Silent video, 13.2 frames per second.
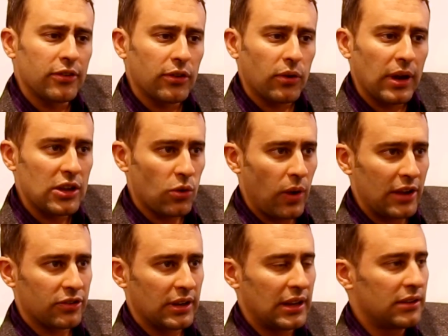is a great
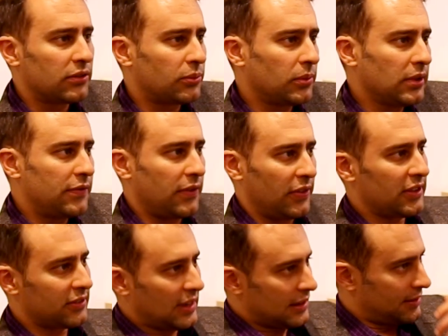question, and it's really fun.
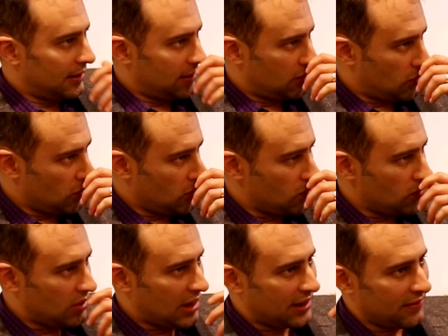This gets into
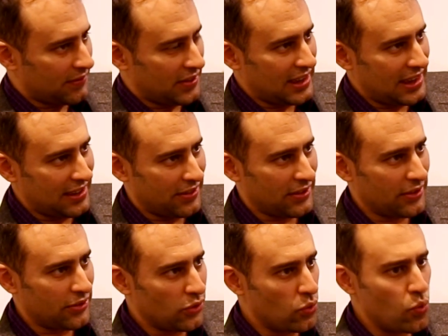kind of the
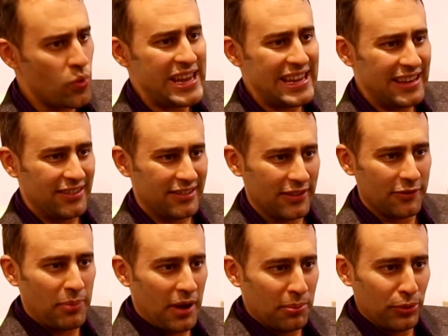weeds
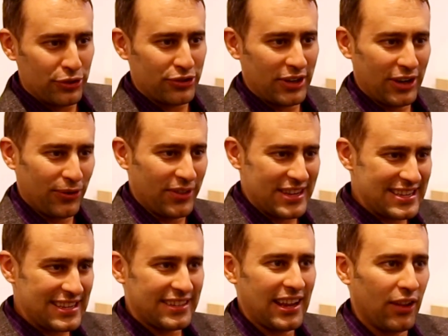of publishing, or the
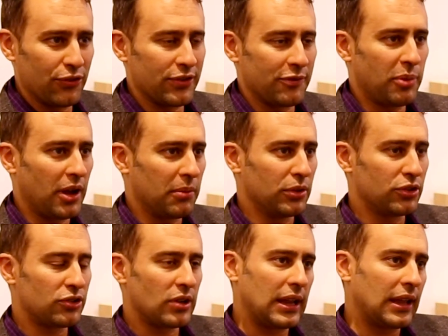details of
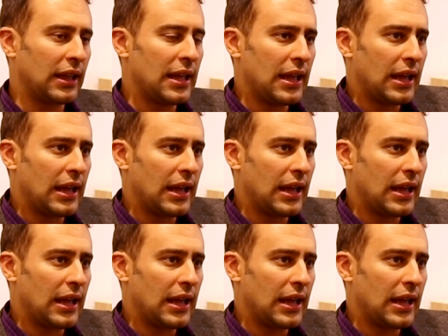publishing.